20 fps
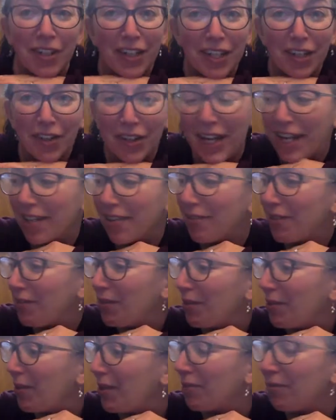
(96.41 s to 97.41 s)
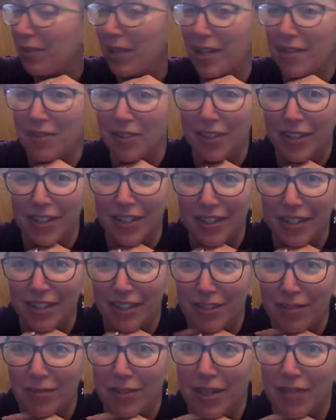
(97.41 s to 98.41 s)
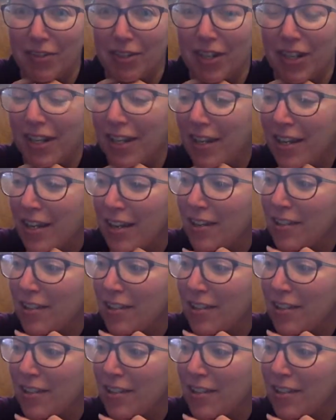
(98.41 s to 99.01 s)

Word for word: Get creative if you want flavored flavoring.